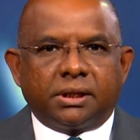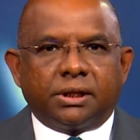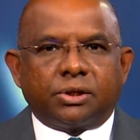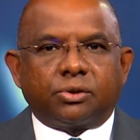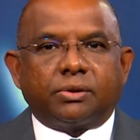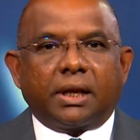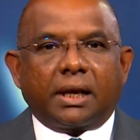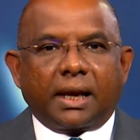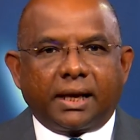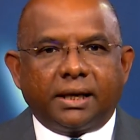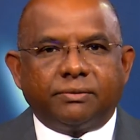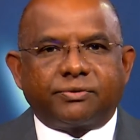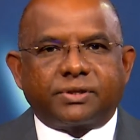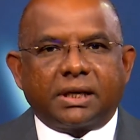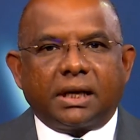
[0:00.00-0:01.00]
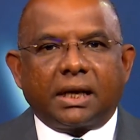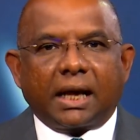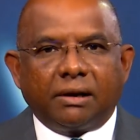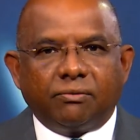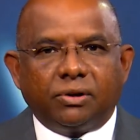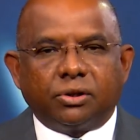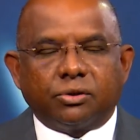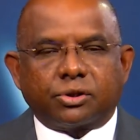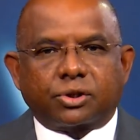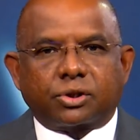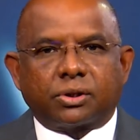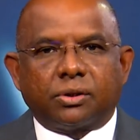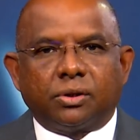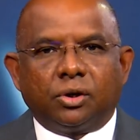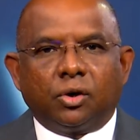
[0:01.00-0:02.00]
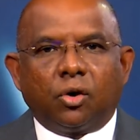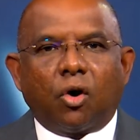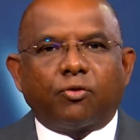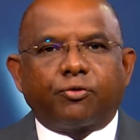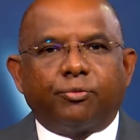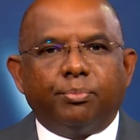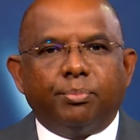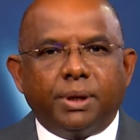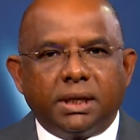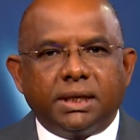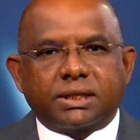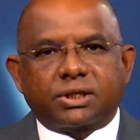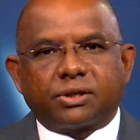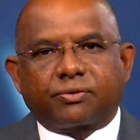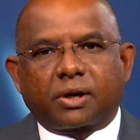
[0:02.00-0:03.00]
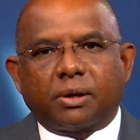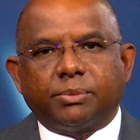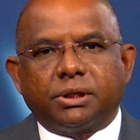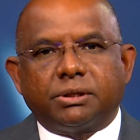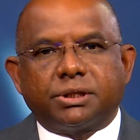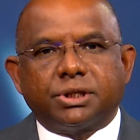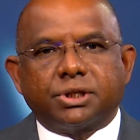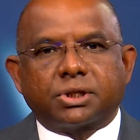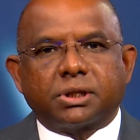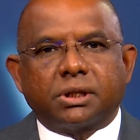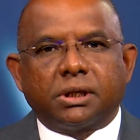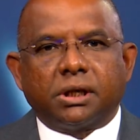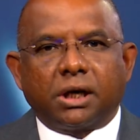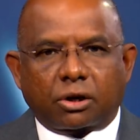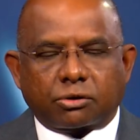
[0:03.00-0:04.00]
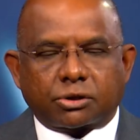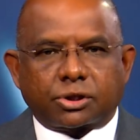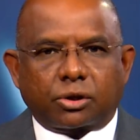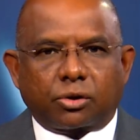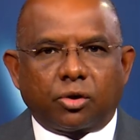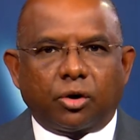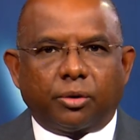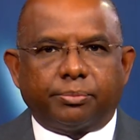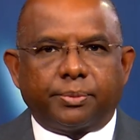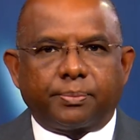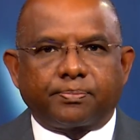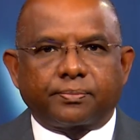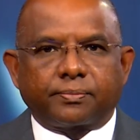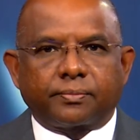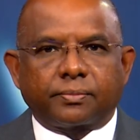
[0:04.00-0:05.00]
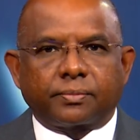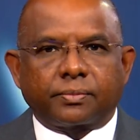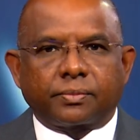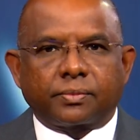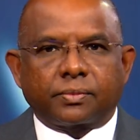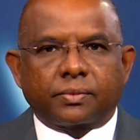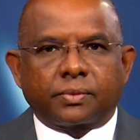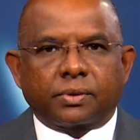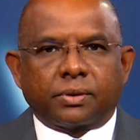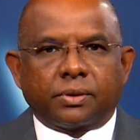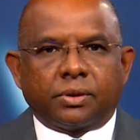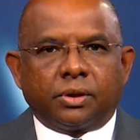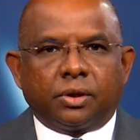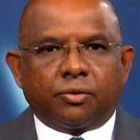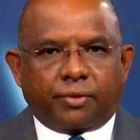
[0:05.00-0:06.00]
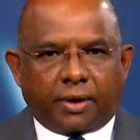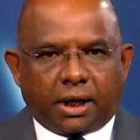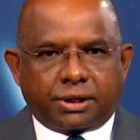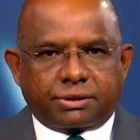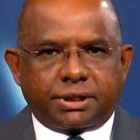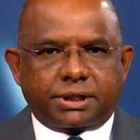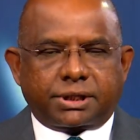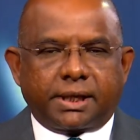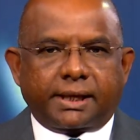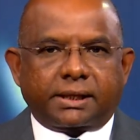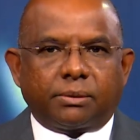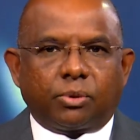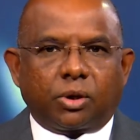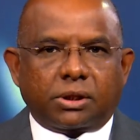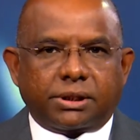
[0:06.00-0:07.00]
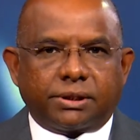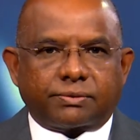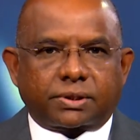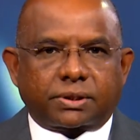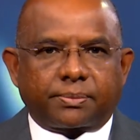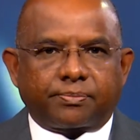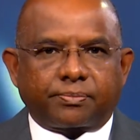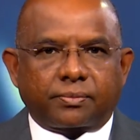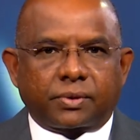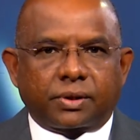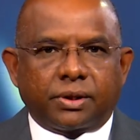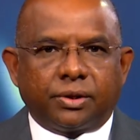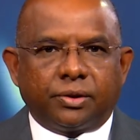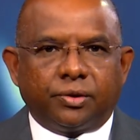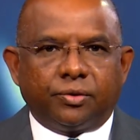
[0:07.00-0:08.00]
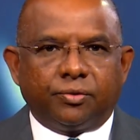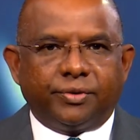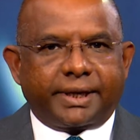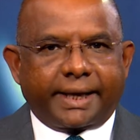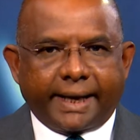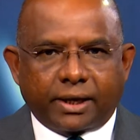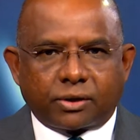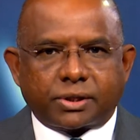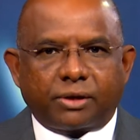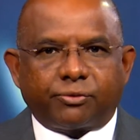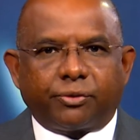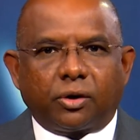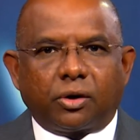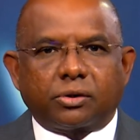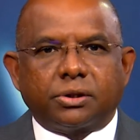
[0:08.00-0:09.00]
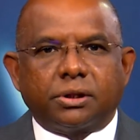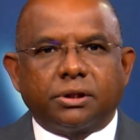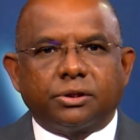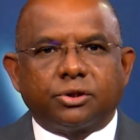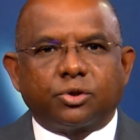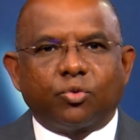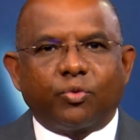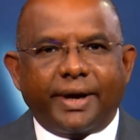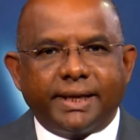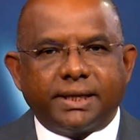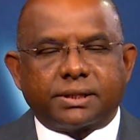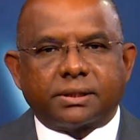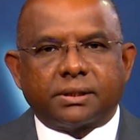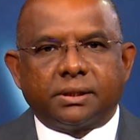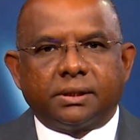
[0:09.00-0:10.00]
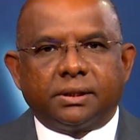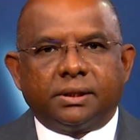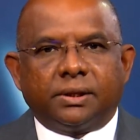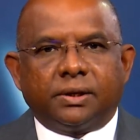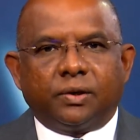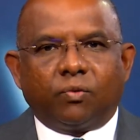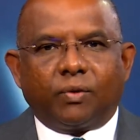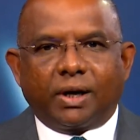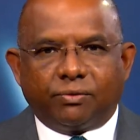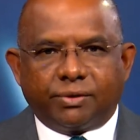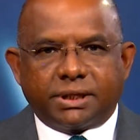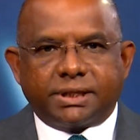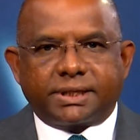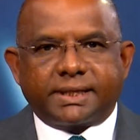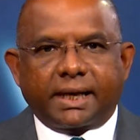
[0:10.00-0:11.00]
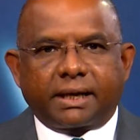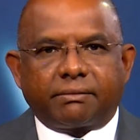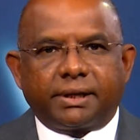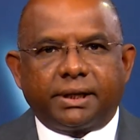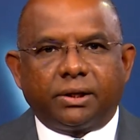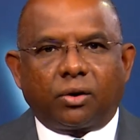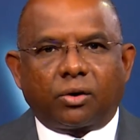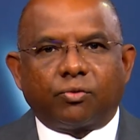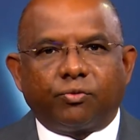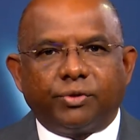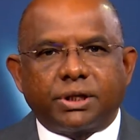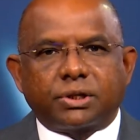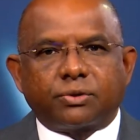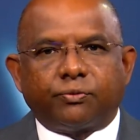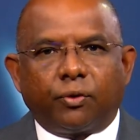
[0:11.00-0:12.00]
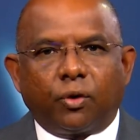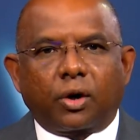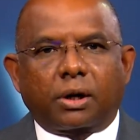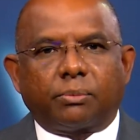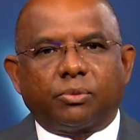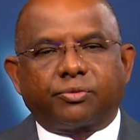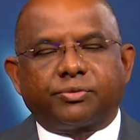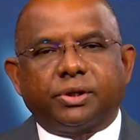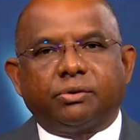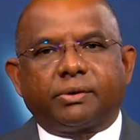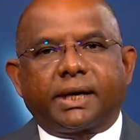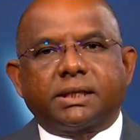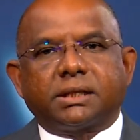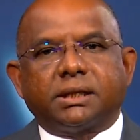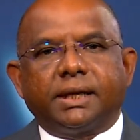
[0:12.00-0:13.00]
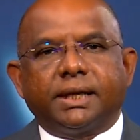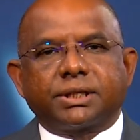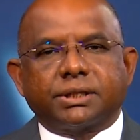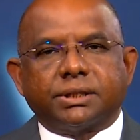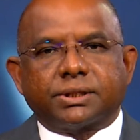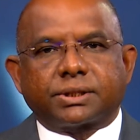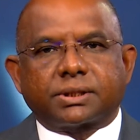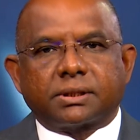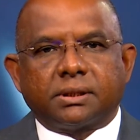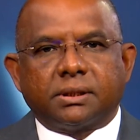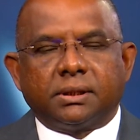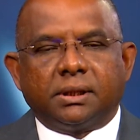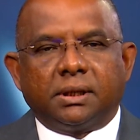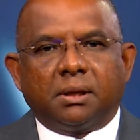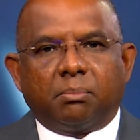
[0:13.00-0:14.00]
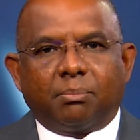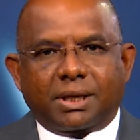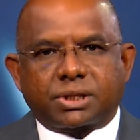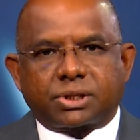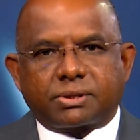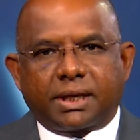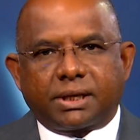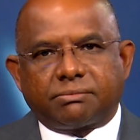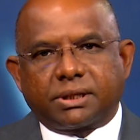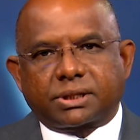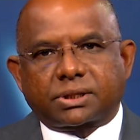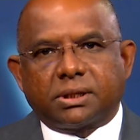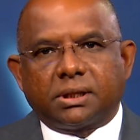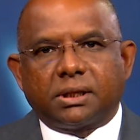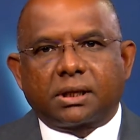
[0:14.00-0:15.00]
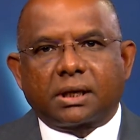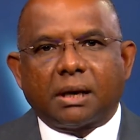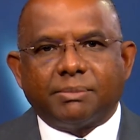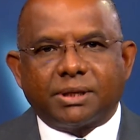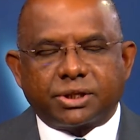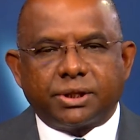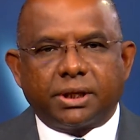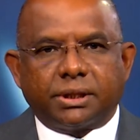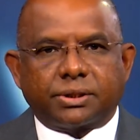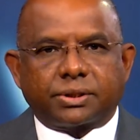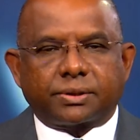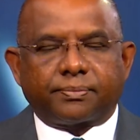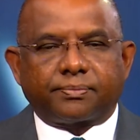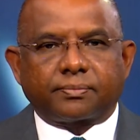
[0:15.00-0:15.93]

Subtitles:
to the lives and livelihoods of millions of communities across the globe. For countries like the Maldives, we cannot afford to wait while we disagree on which forum of the United Nations must address climate change.